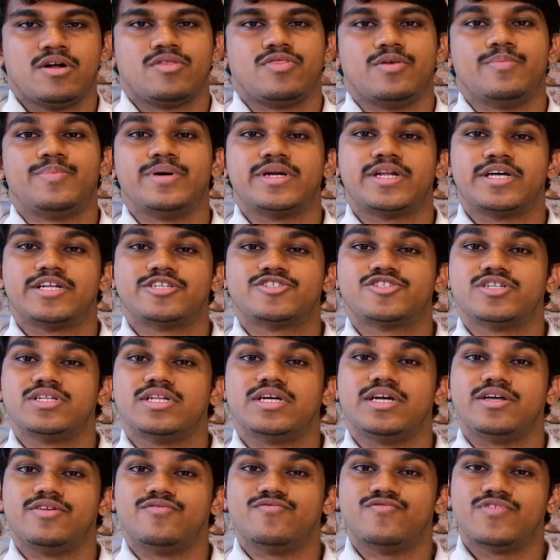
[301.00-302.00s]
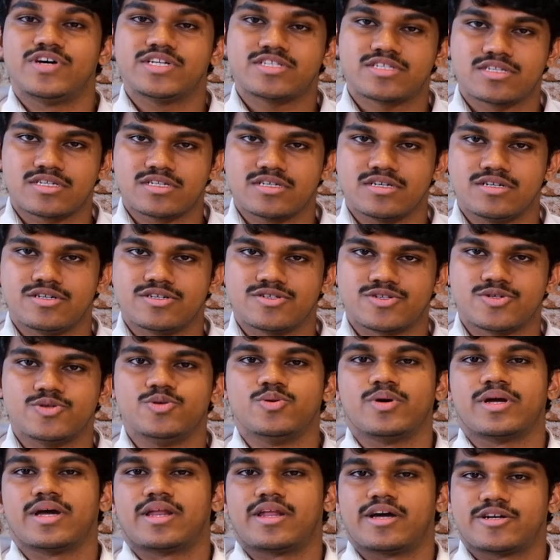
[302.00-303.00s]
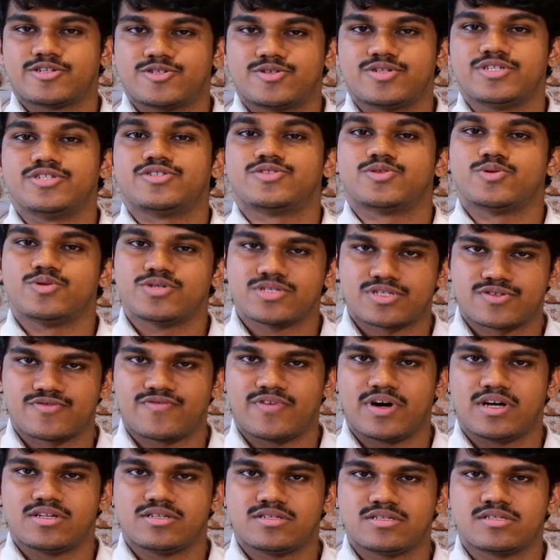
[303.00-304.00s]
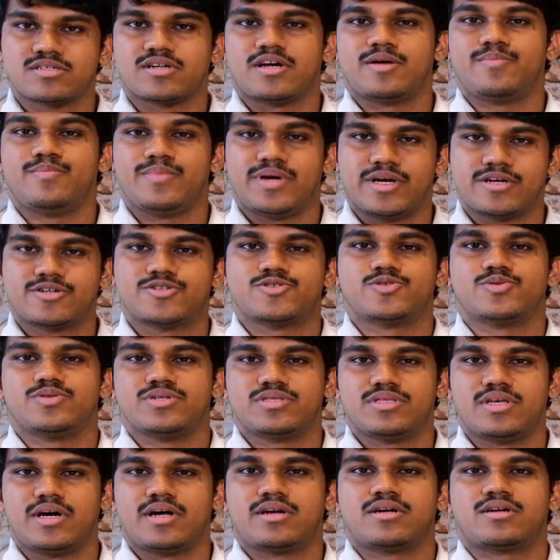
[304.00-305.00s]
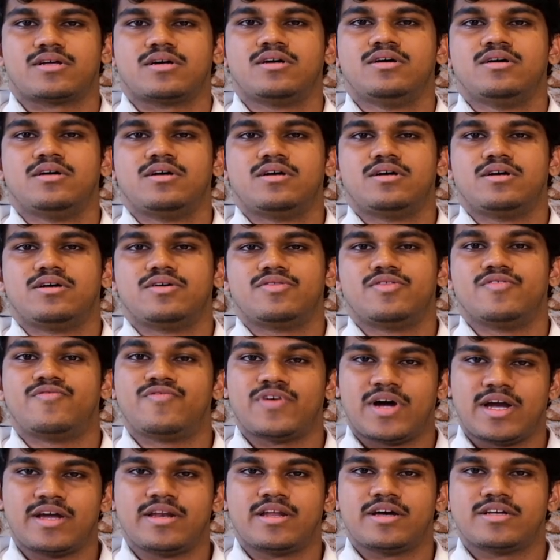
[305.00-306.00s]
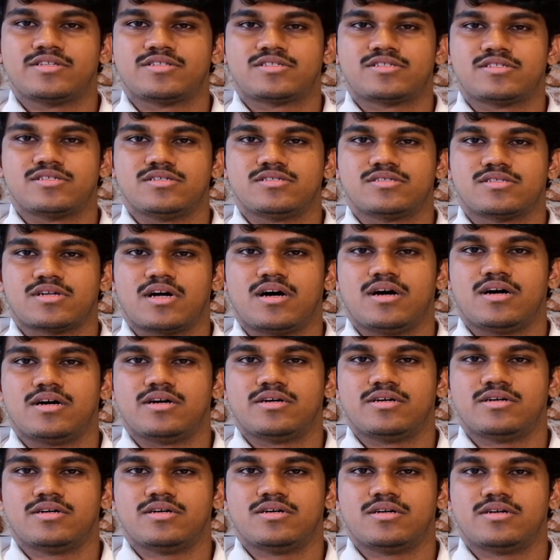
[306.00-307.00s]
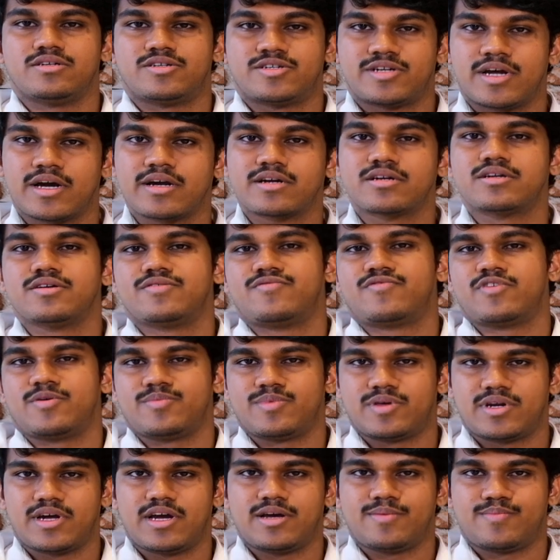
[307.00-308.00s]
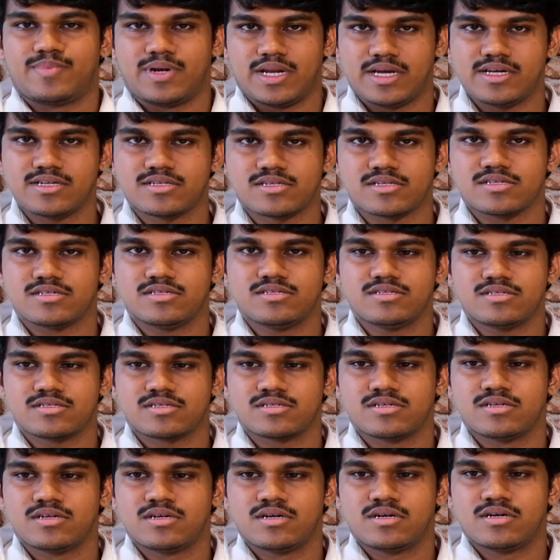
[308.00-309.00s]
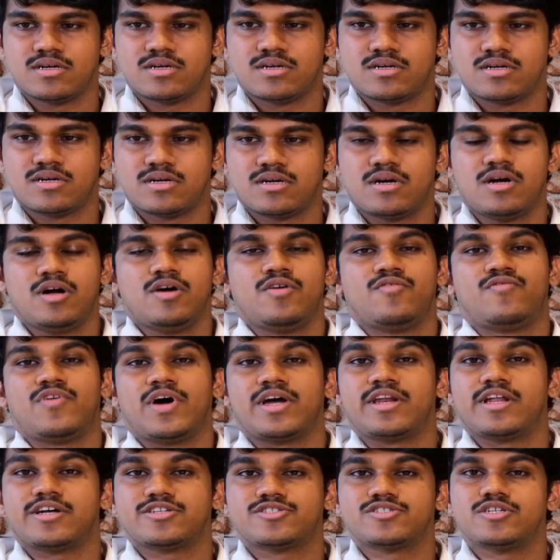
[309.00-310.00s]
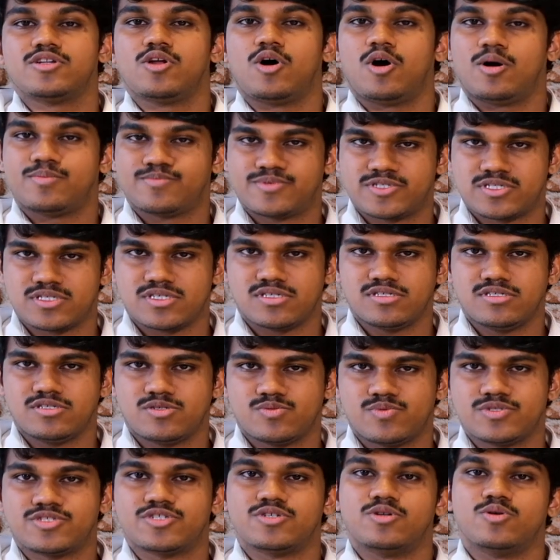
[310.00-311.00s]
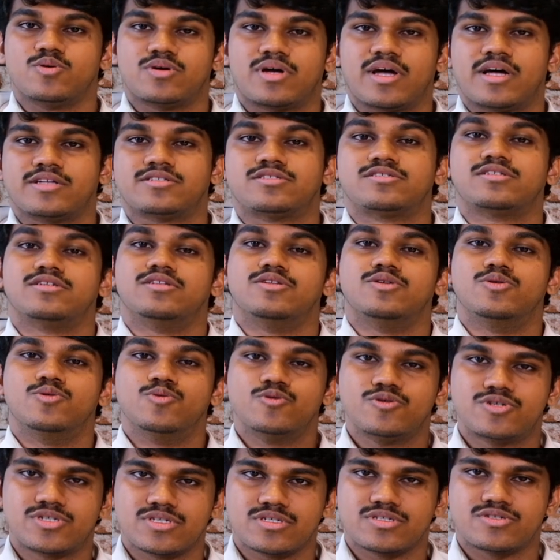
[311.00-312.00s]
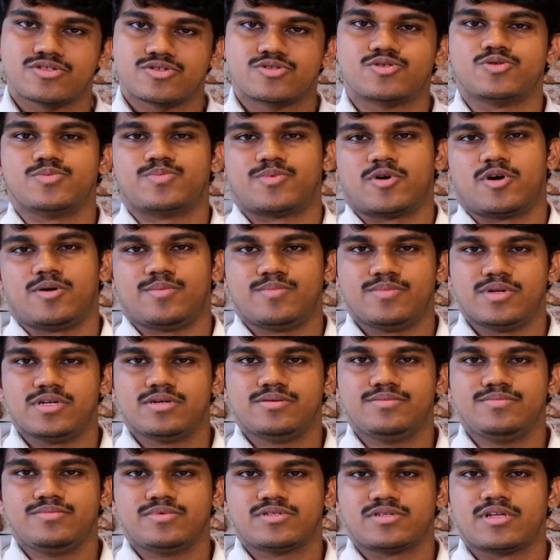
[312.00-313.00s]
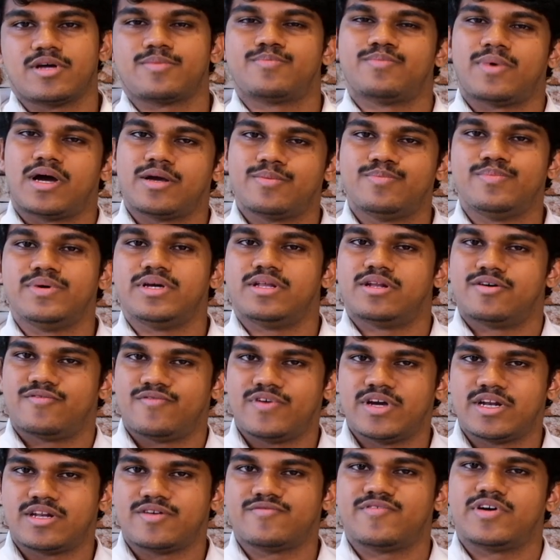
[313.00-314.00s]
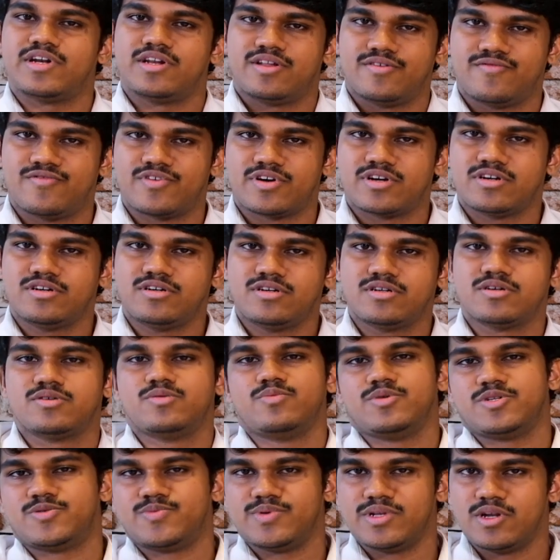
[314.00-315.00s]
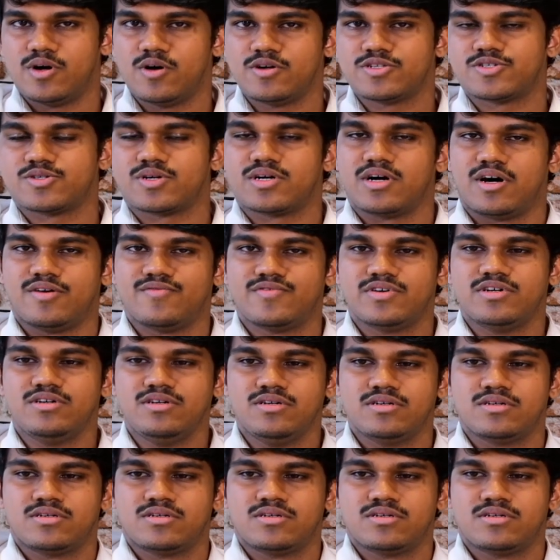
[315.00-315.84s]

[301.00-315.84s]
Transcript: the potential investors who can actually source funds and make sure that the financiers are attracted from the right places, financial options which look at solutions to problems that might be innovative and different, which we'll also cover,